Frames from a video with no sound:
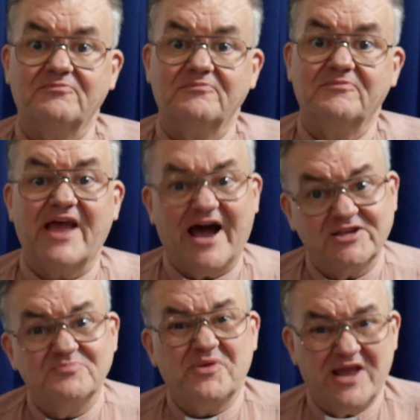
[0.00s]
you
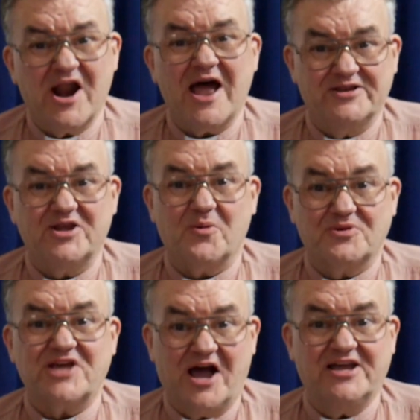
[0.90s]
hadn't put your hand up as
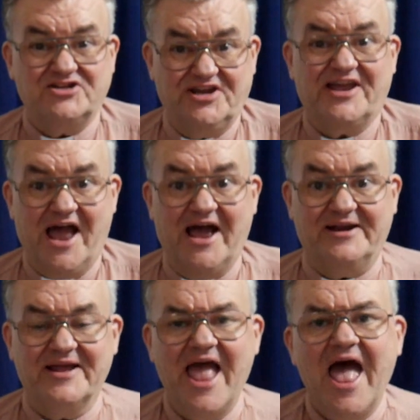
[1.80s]
high as you can.
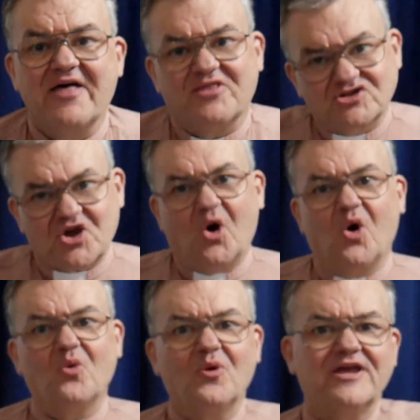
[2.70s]
There's
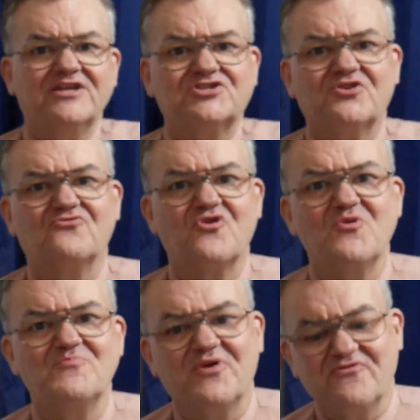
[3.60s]
always
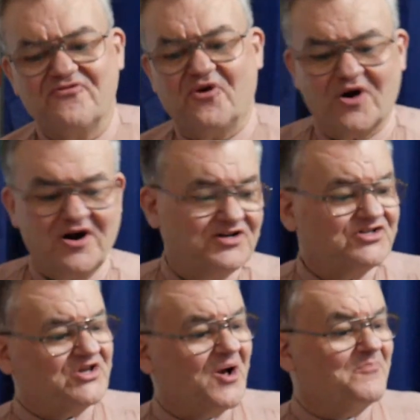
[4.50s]
room for
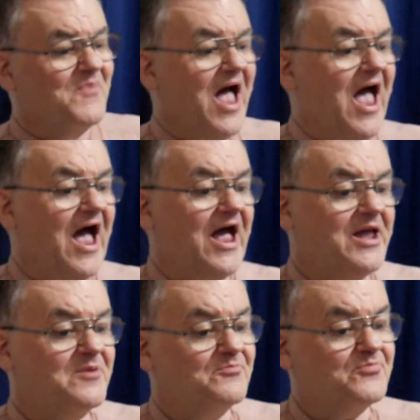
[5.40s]
some
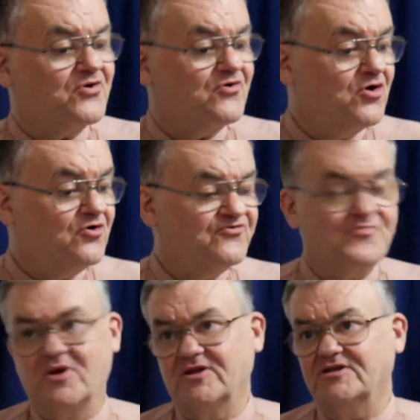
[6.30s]

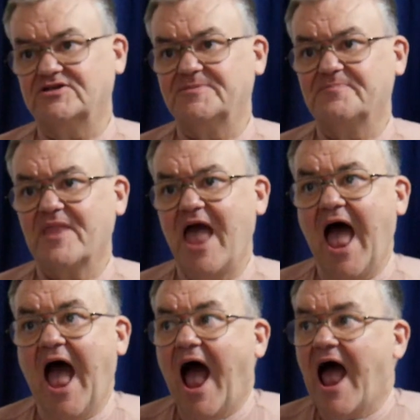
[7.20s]
improvement.
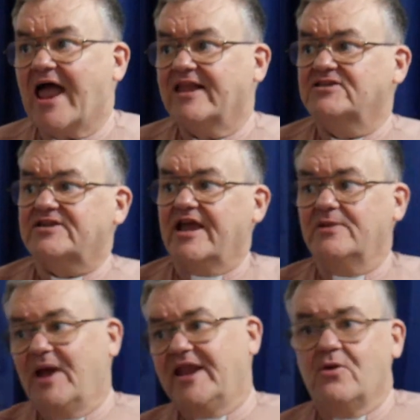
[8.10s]
And in
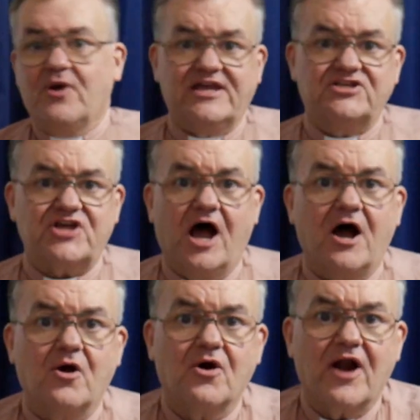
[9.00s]
many ways,
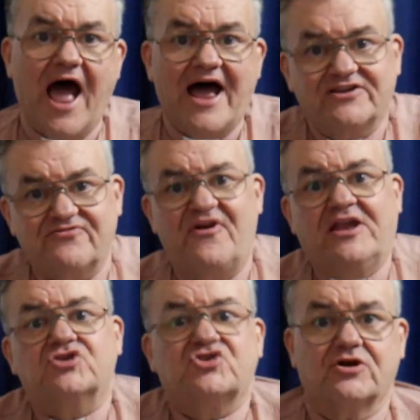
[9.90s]
our
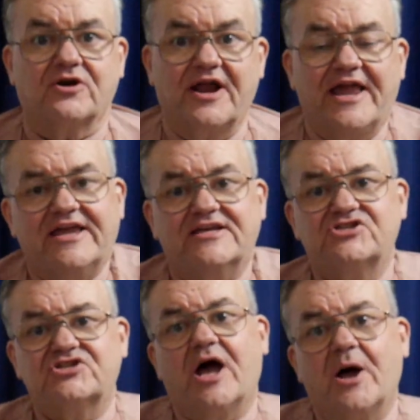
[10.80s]
adventure
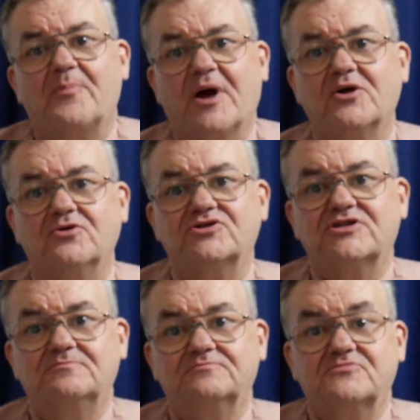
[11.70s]
is about
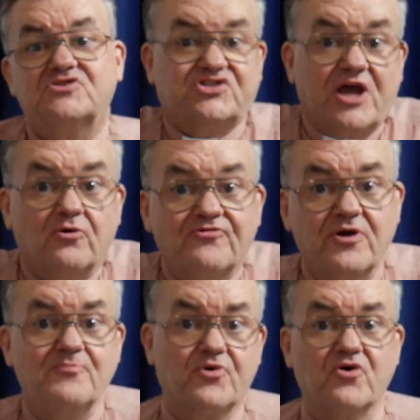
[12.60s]

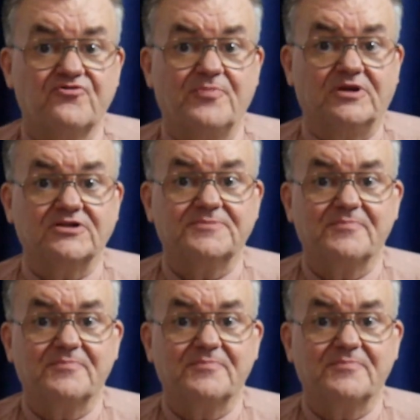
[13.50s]
self-improvement.